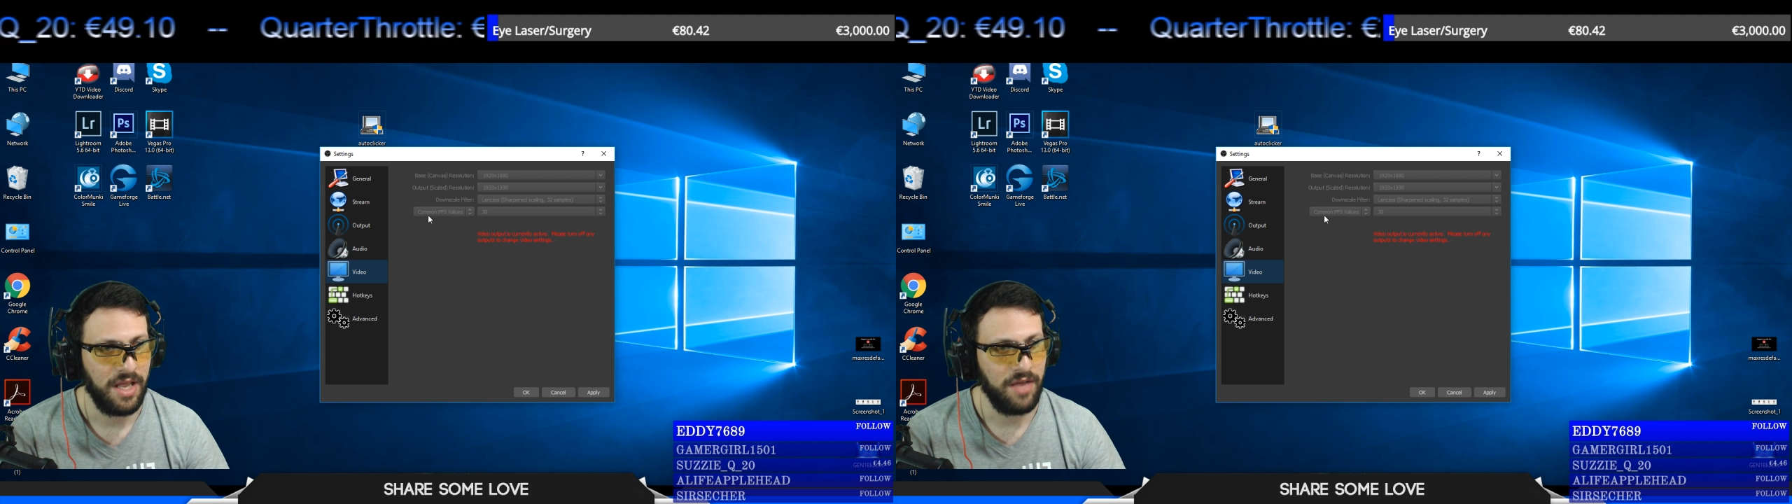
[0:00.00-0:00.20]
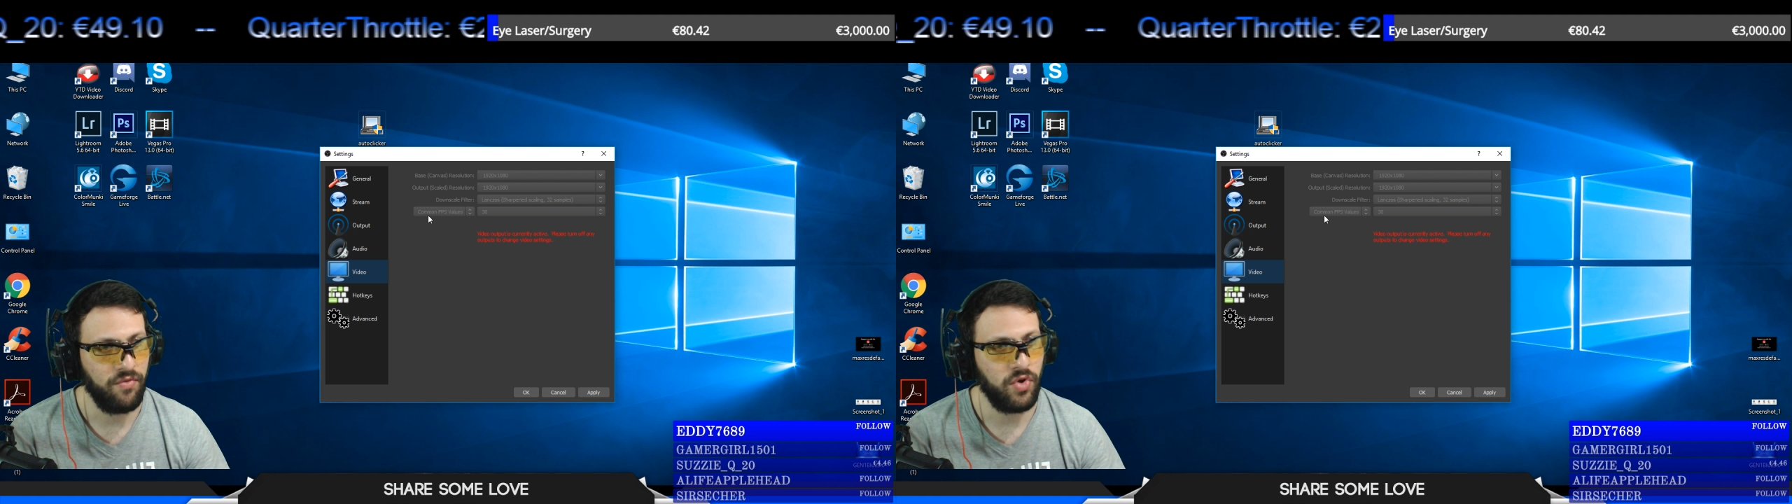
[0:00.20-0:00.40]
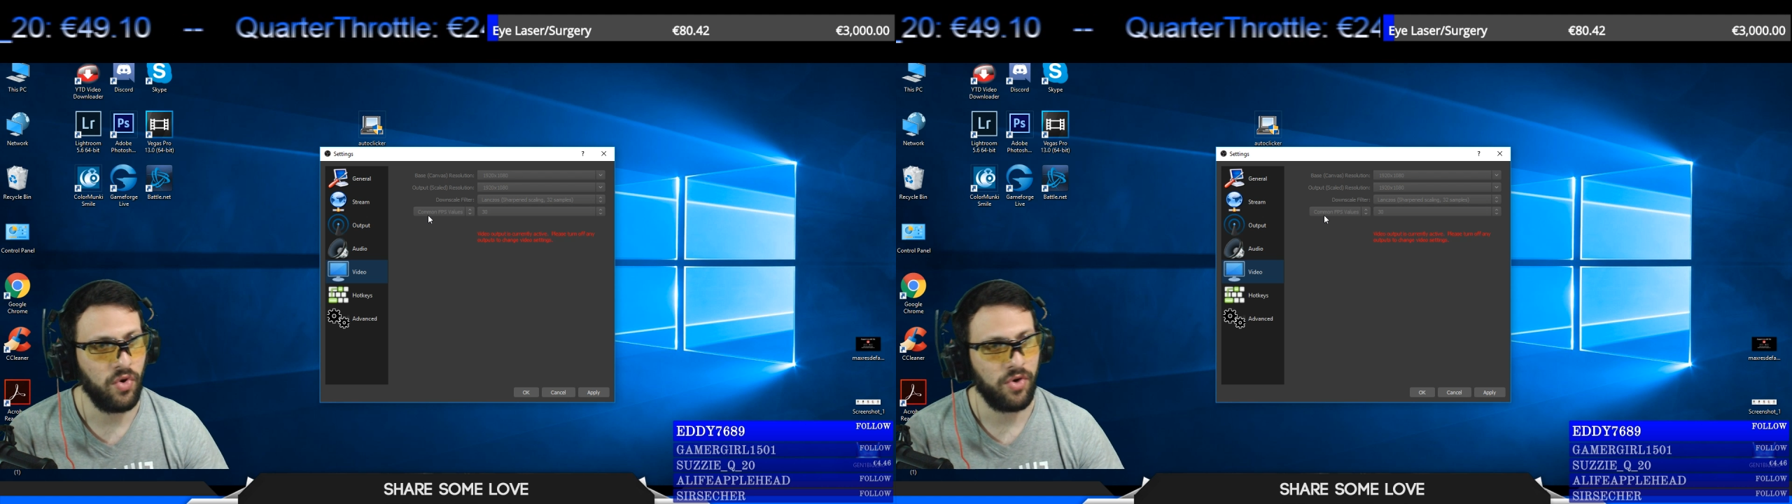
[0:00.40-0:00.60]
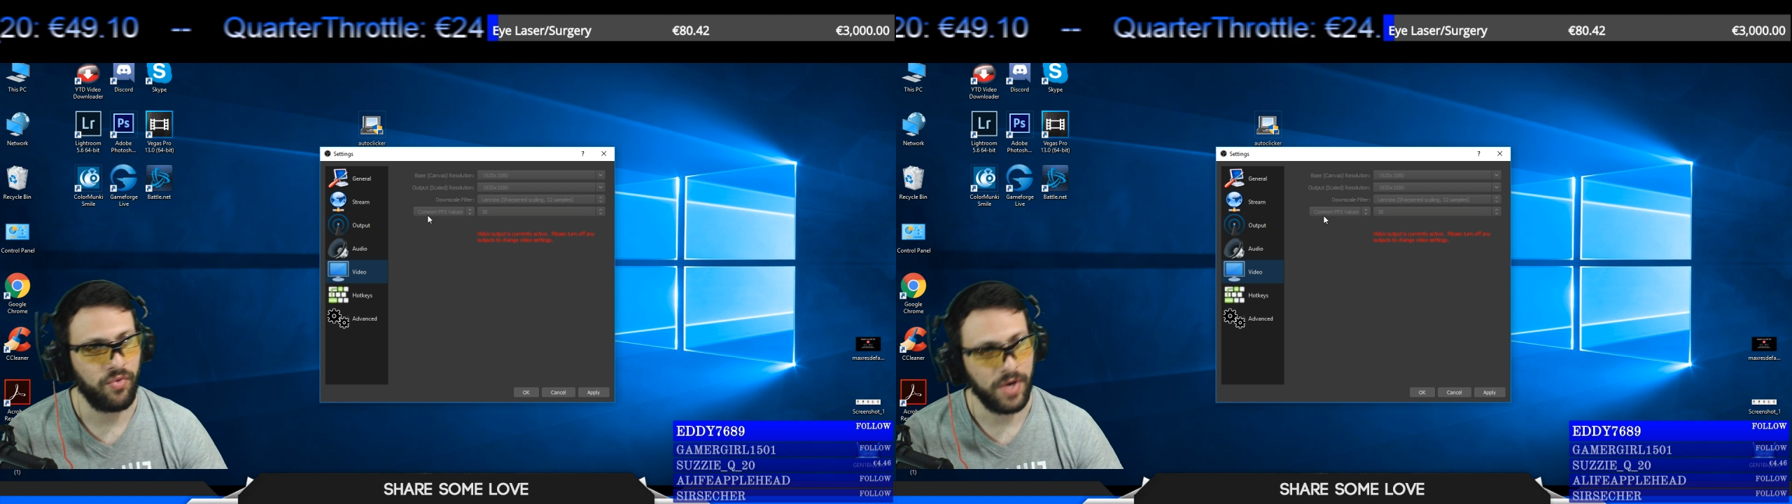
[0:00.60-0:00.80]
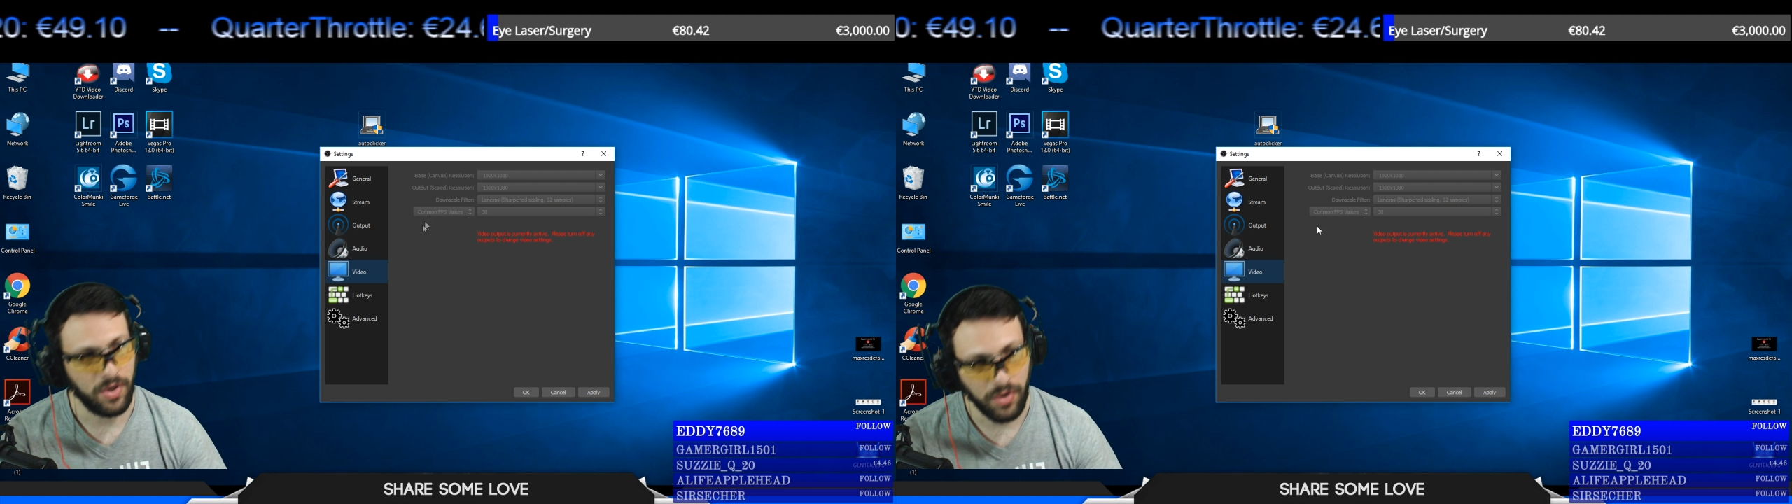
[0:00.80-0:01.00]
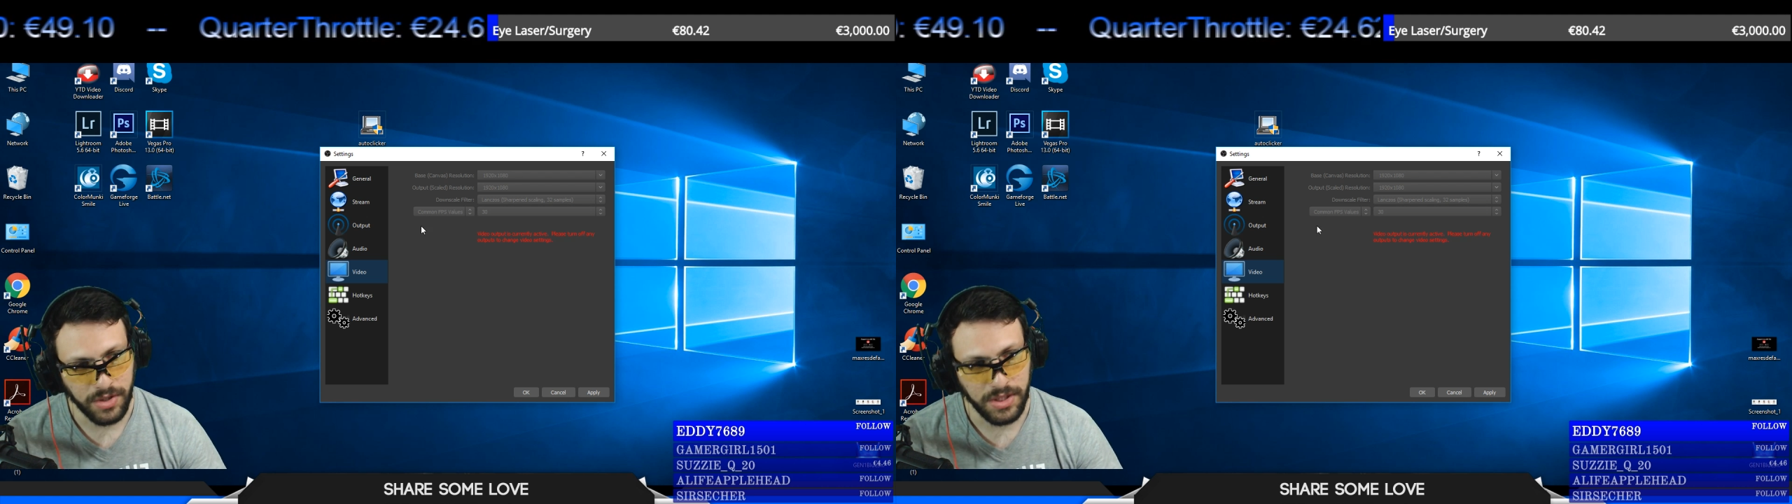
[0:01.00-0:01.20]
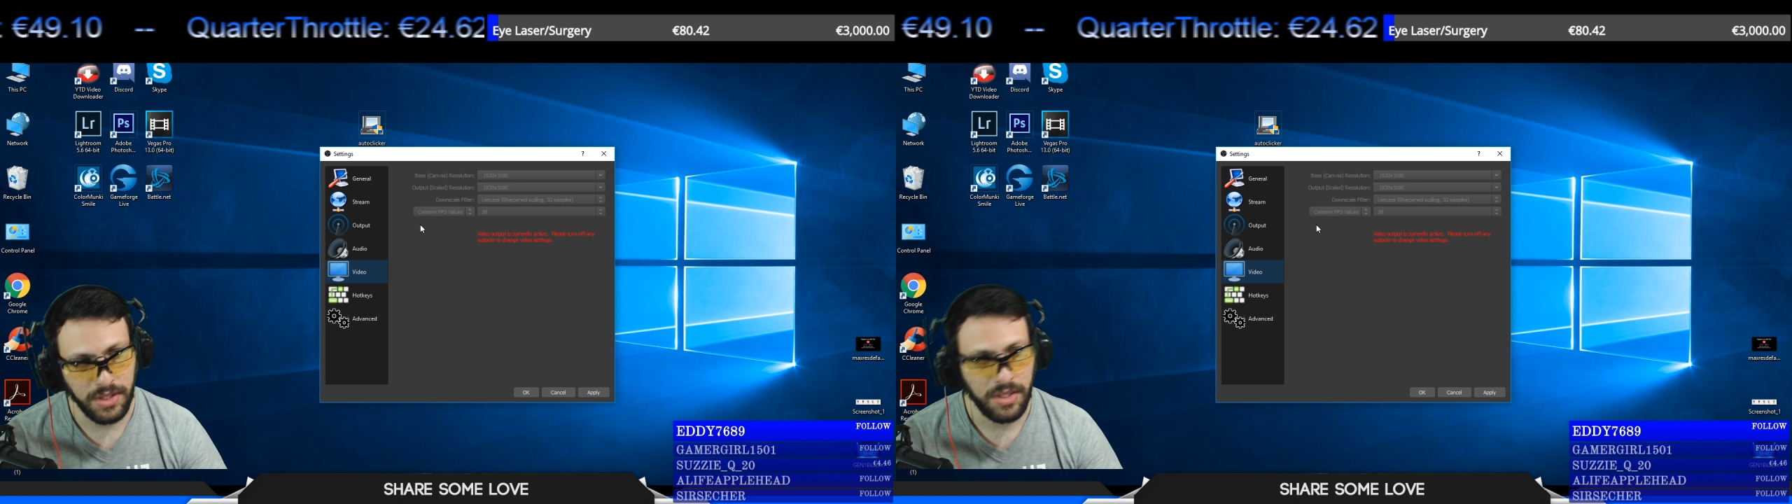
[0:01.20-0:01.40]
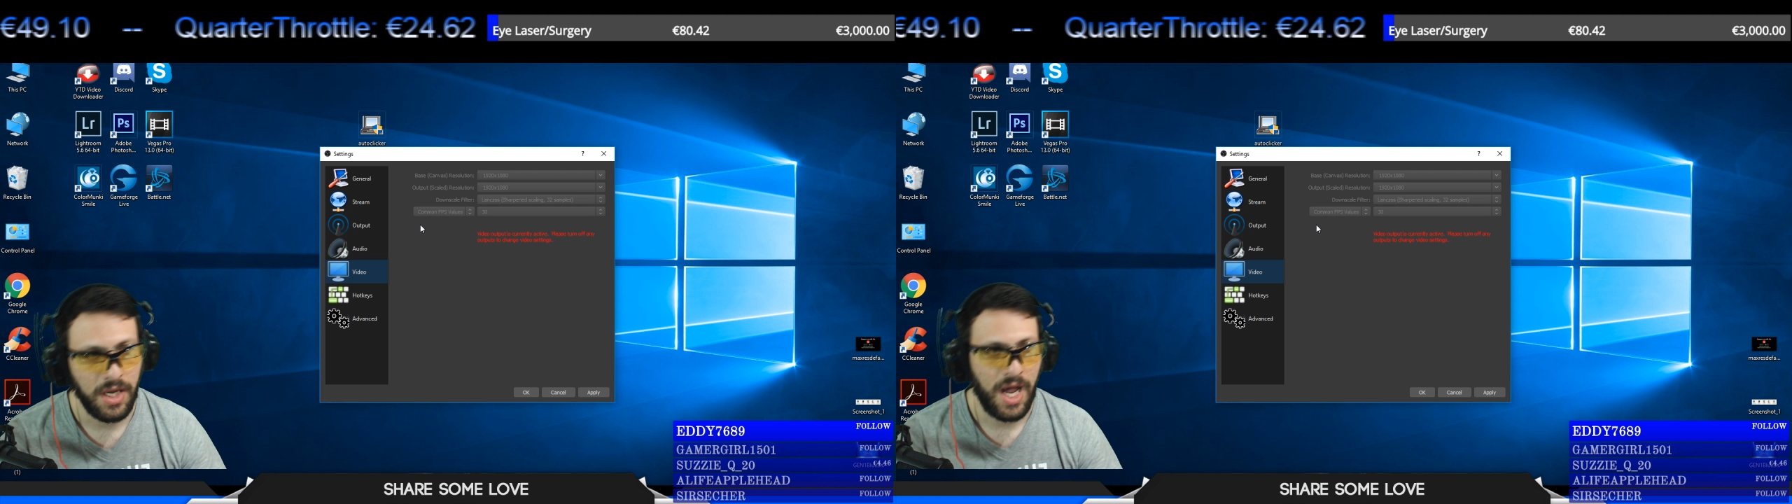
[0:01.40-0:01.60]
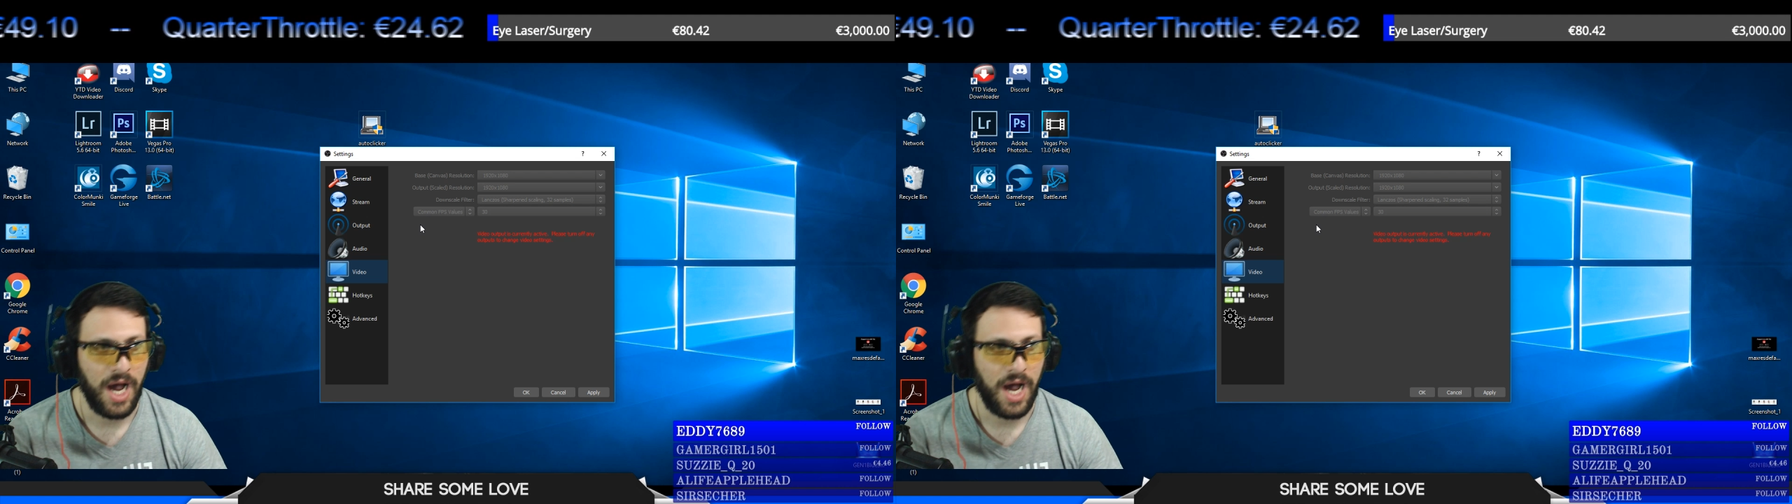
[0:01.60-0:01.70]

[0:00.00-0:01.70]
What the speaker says: If you are recording,